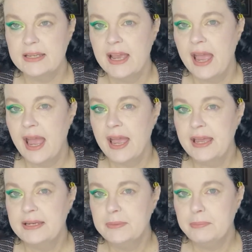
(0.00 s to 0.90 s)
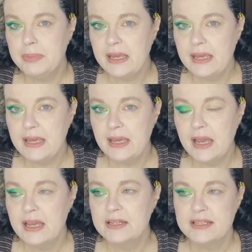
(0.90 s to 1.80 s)
and B, to
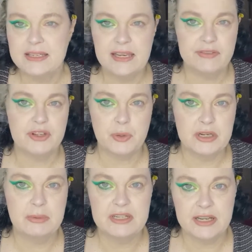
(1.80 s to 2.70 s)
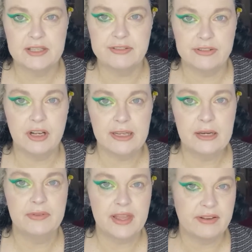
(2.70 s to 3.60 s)
see if there's going to be tons of fallout, that
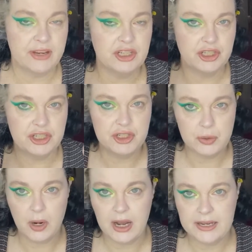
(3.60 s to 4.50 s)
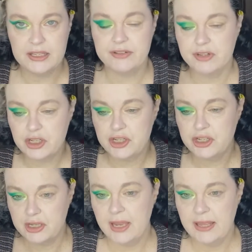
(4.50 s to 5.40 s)
if I should just do eyes first
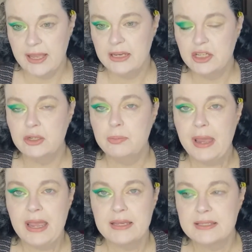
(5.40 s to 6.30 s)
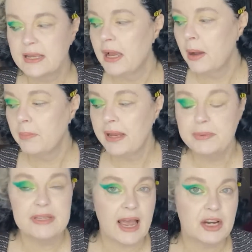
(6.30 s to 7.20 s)
and then do base, but it was
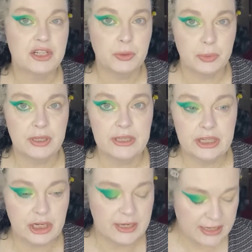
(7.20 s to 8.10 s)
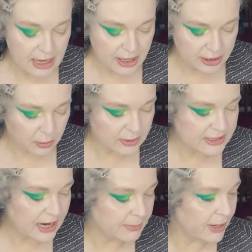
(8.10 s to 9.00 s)
actually really good. The only time I
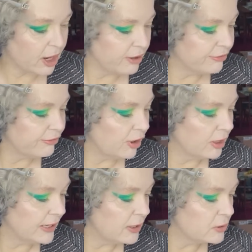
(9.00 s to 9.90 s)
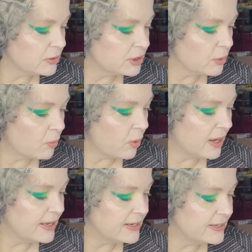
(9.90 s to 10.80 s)
got fallout
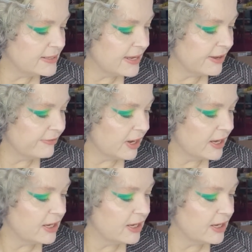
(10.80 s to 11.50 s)
was if I